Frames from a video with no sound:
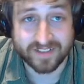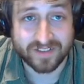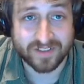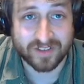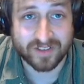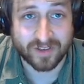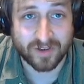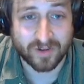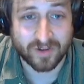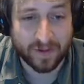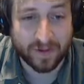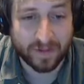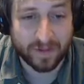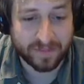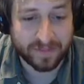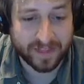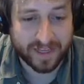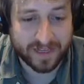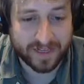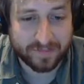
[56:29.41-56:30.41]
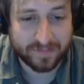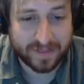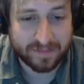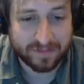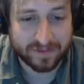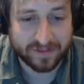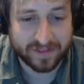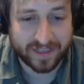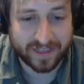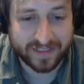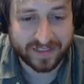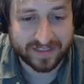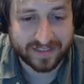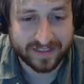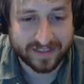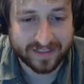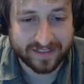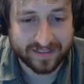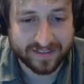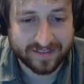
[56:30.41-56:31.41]
So I'm glad that people liked
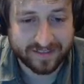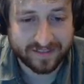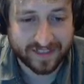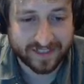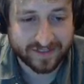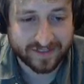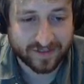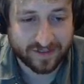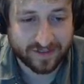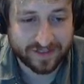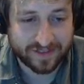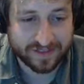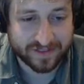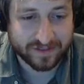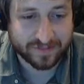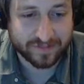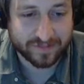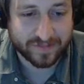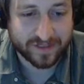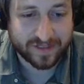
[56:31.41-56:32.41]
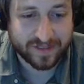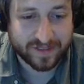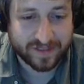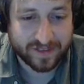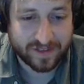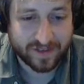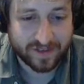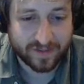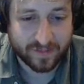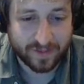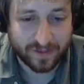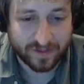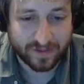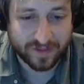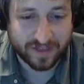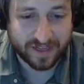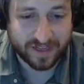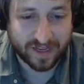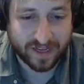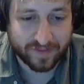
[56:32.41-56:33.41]
it. That's awesome. We are
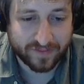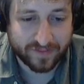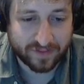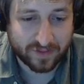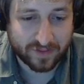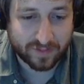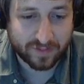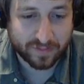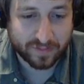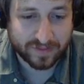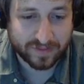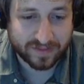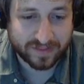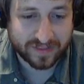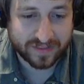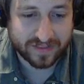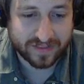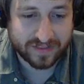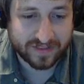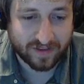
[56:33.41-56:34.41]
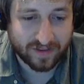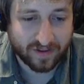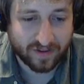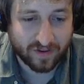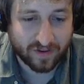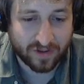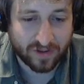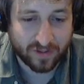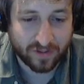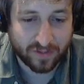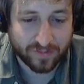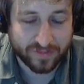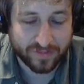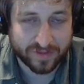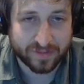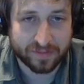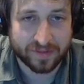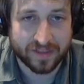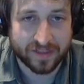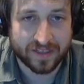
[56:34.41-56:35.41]
gonna have to put this all over
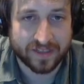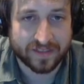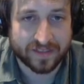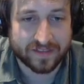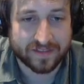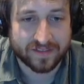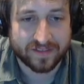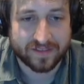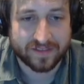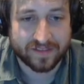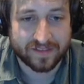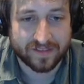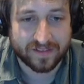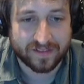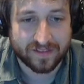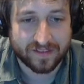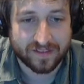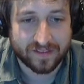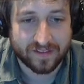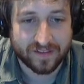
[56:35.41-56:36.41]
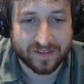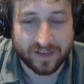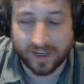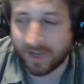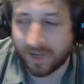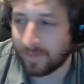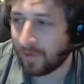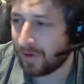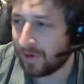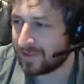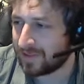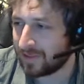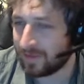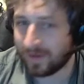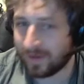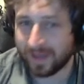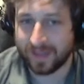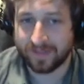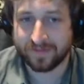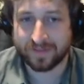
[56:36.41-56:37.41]
the place. Also,
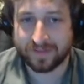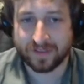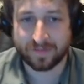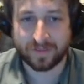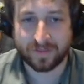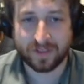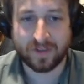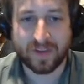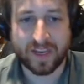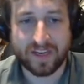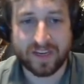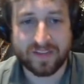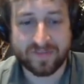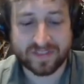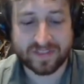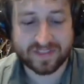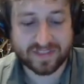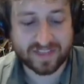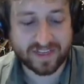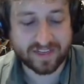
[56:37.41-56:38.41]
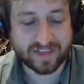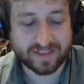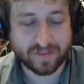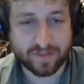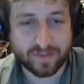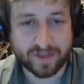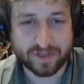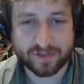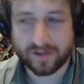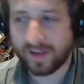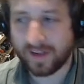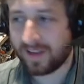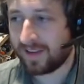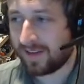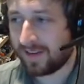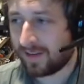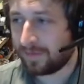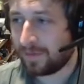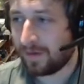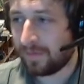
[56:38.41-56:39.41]
I have something. You can't even see it in the picture. Hang
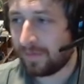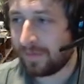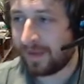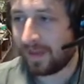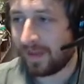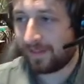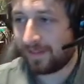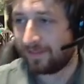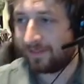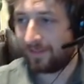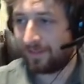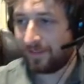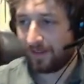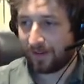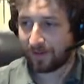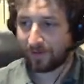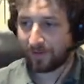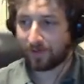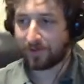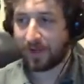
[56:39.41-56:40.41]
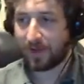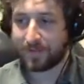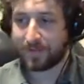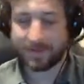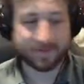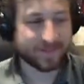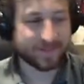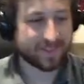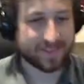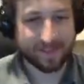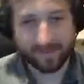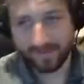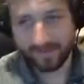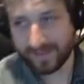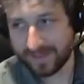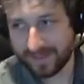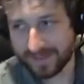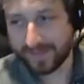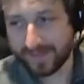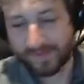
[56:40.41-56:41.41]
on, I'll be right back. I'm gonna go grab some stuff
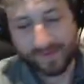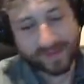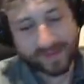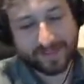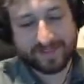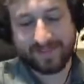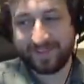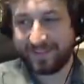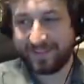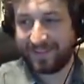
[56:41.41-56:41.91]
because it's fun.